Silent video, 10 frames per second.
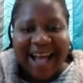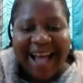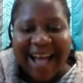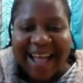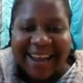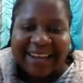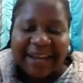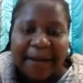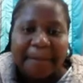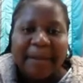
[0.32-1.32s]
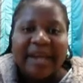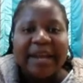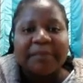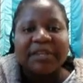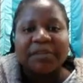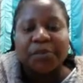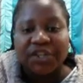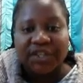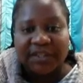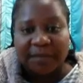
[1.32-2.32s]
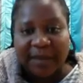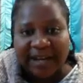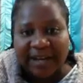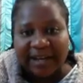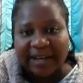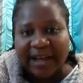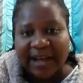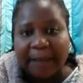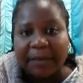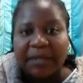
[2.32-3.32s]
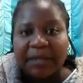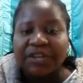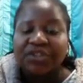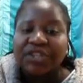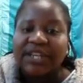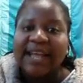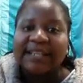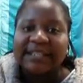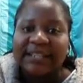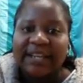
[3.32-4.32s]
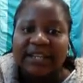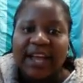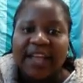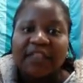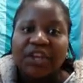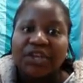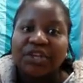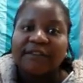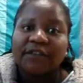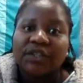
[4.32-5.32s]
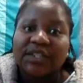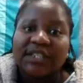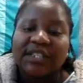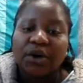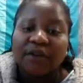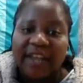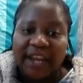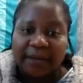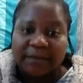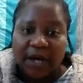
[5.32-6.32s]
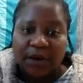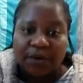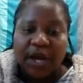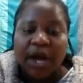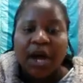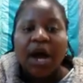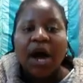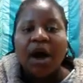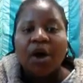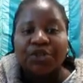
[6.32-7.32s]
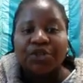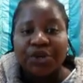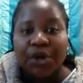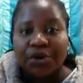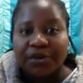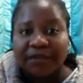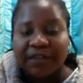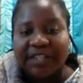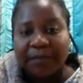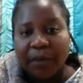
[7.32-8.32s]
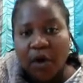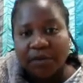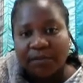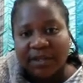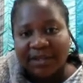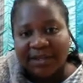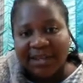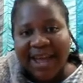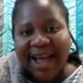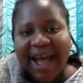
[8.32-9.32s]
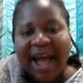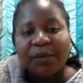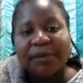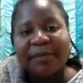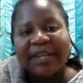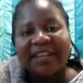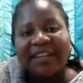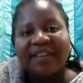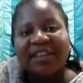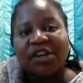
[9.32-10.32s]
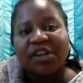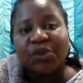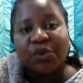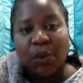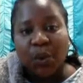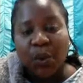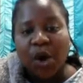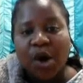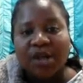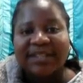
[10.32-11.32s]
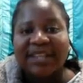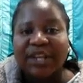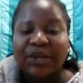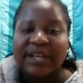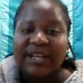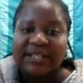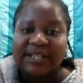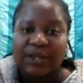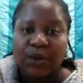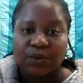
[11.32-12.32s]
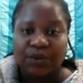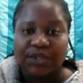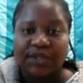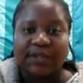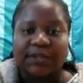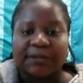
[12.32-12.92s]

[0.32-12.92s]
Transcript: Hi, my name is Precious Mahlelela. I'm a PhD candidate at the University of Cape Town, Oceanography Department. I will be giving a talk on circulating ocean.